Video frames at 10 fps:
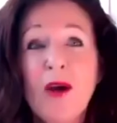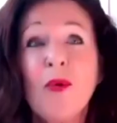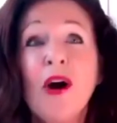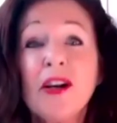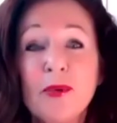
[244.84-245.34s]

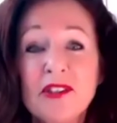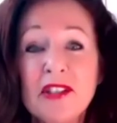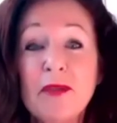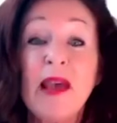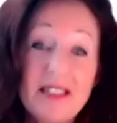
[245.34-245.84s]
worked with
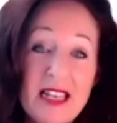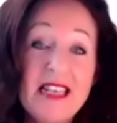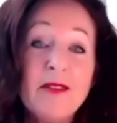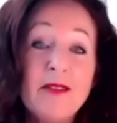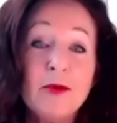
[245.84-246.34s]
him and
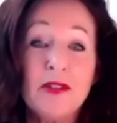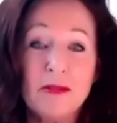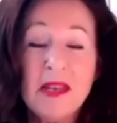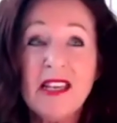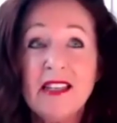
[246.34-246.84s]
he with
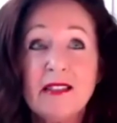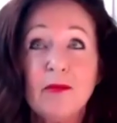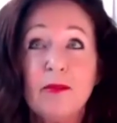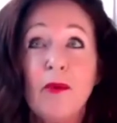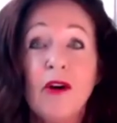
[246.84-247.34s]
me
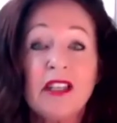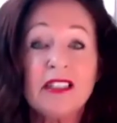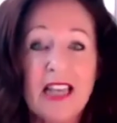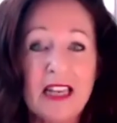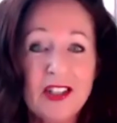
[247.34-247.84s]
more than
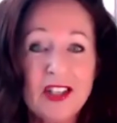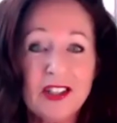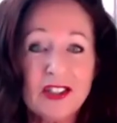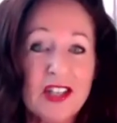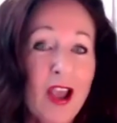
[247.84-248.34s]
10
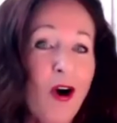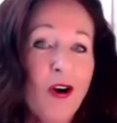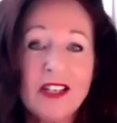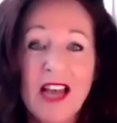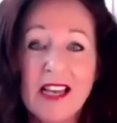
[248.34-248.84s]
years. I
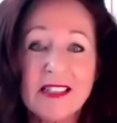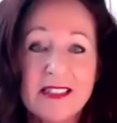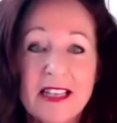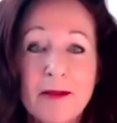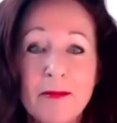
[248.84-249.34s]

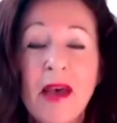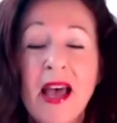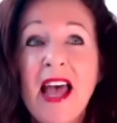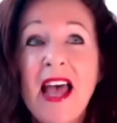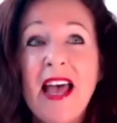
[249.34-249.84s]
organized him.
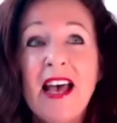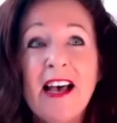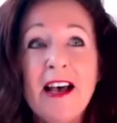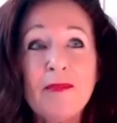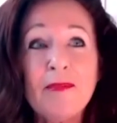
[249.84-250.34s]

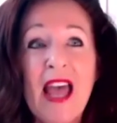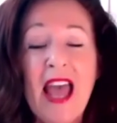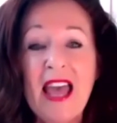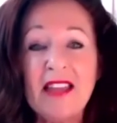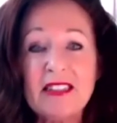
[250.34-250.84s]
Um,
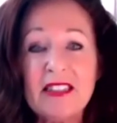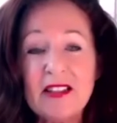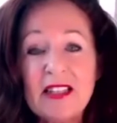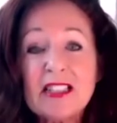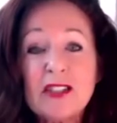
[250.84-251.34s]
and
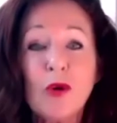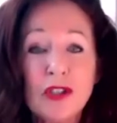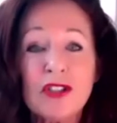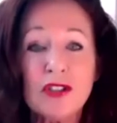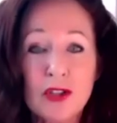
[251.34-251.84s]
this
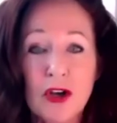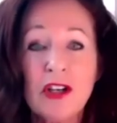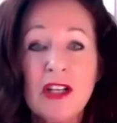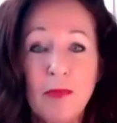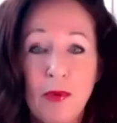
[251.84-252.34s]
was the
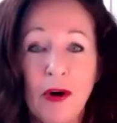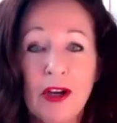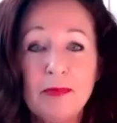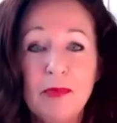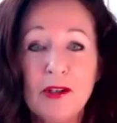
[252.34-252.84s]
turning
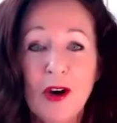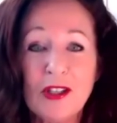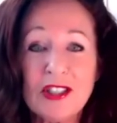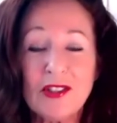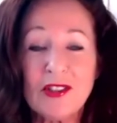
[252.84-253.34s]
point
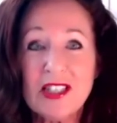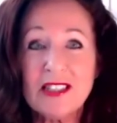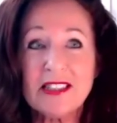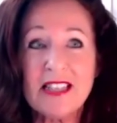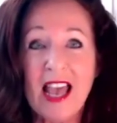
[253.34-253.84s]
because
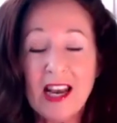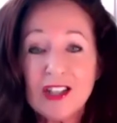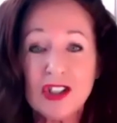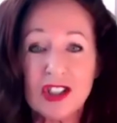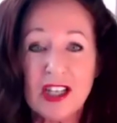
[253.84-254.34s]
this
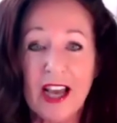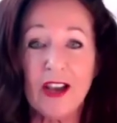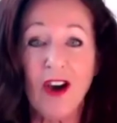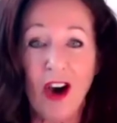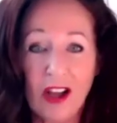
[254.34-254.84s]
energy
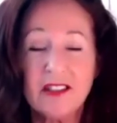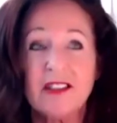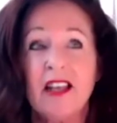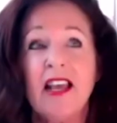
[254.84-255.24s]
I got,